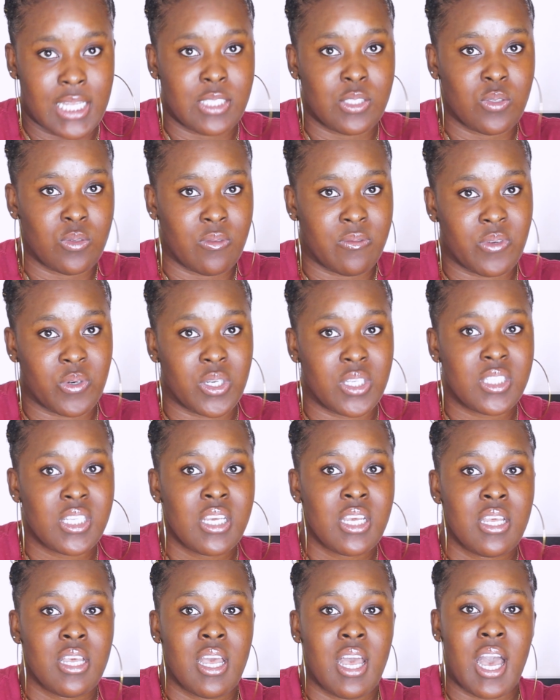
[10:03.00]
and so forth,
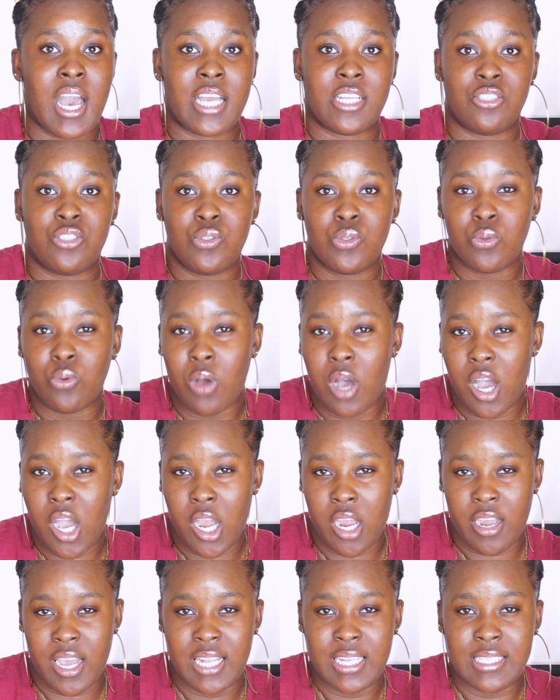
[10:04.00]
and you
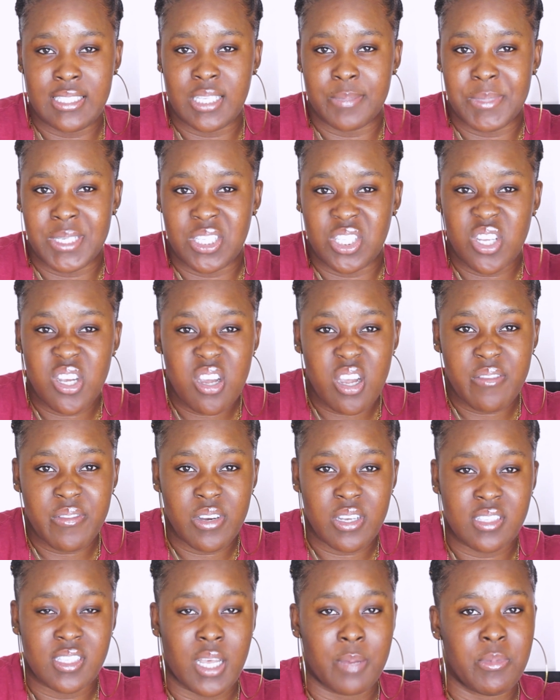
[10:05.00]
are a little bit
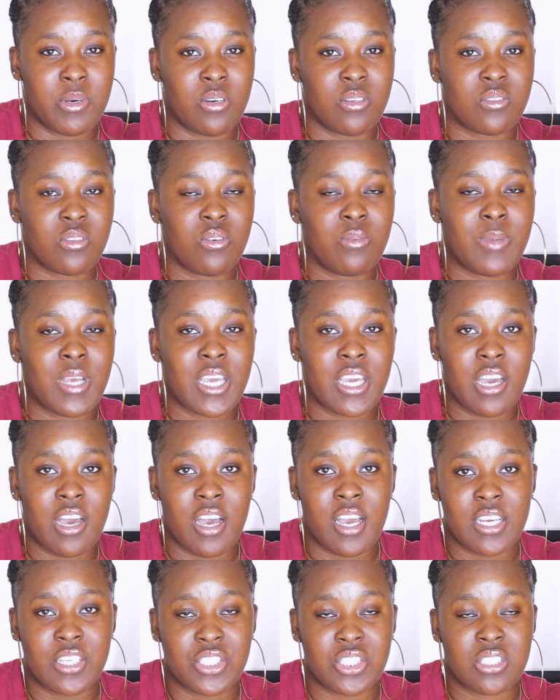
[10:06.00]
nervous about, oh my
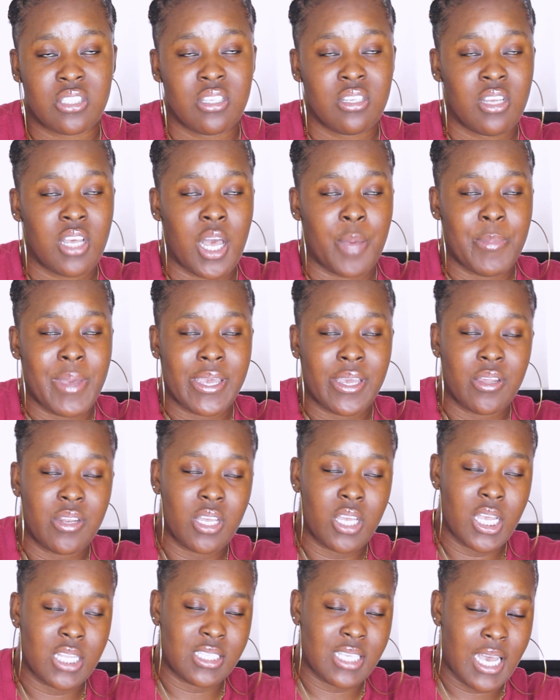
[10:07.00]
gosh, am I
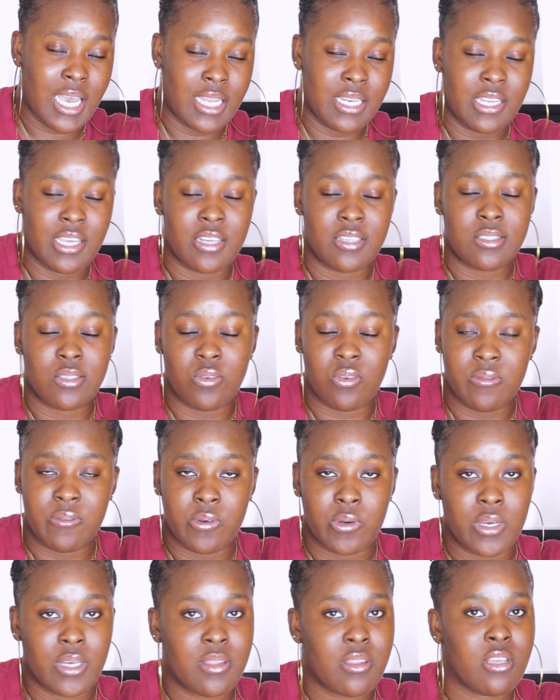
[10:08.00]
gonna get acne and so
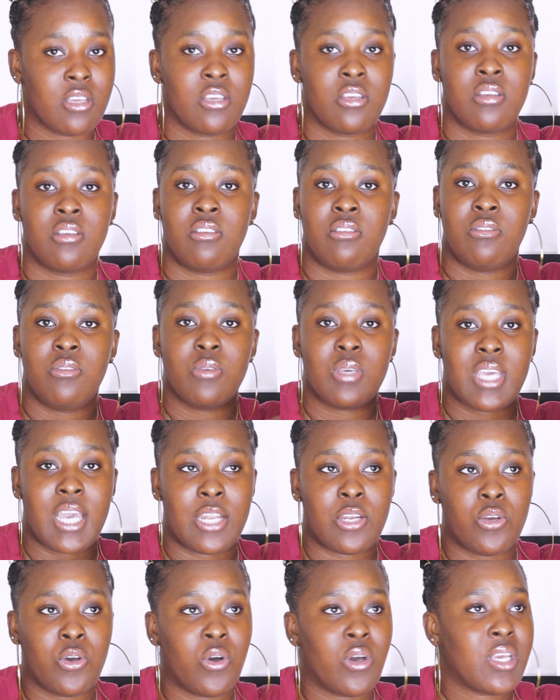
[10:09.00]
forth, you
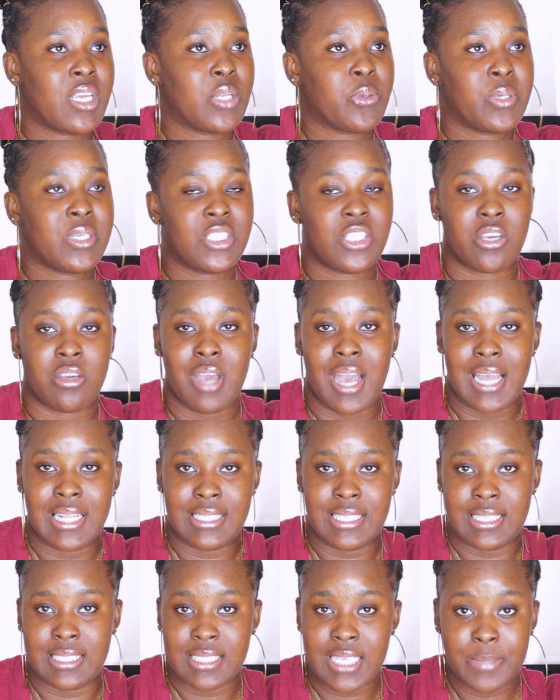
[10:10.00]
can go in with your
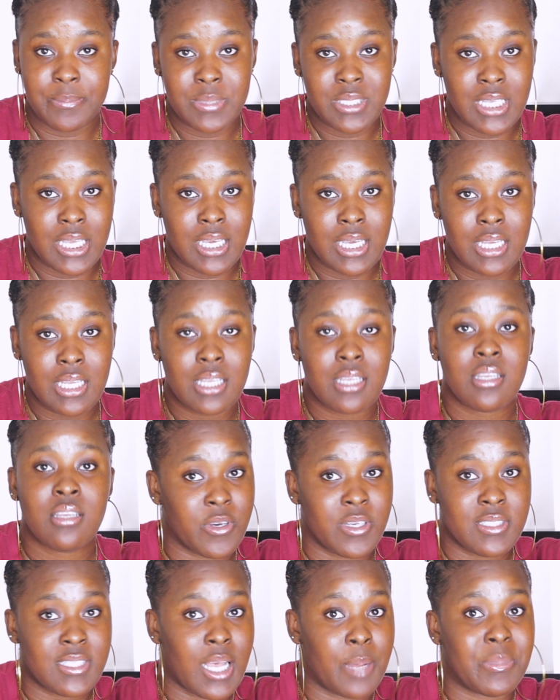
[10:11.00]
antiseptic,
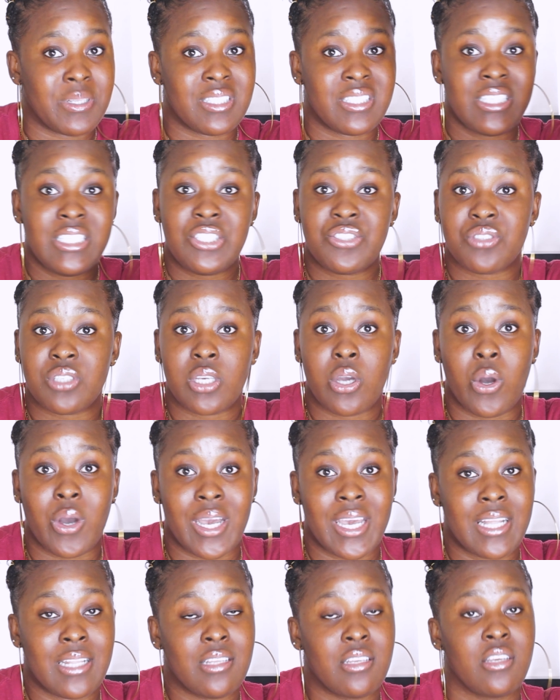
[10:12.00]
for example, tea tree
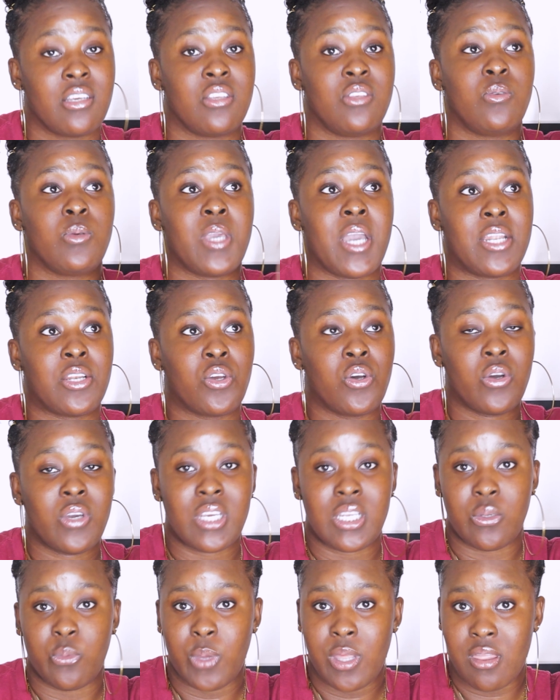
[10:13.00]
oil, you can go
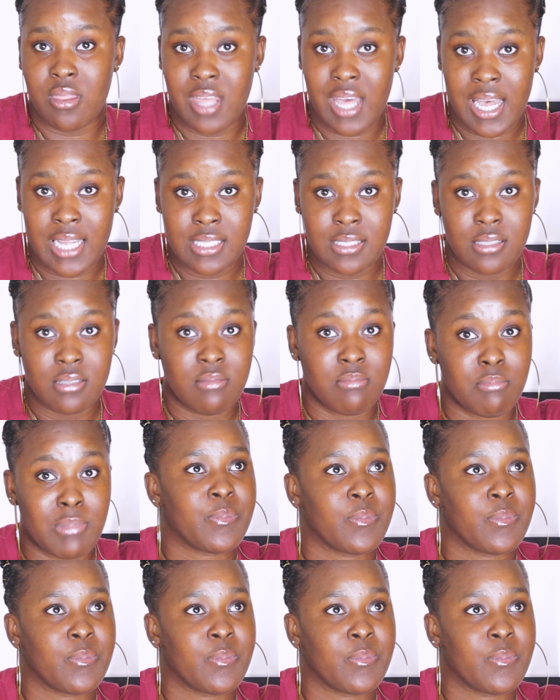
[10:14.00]
in with that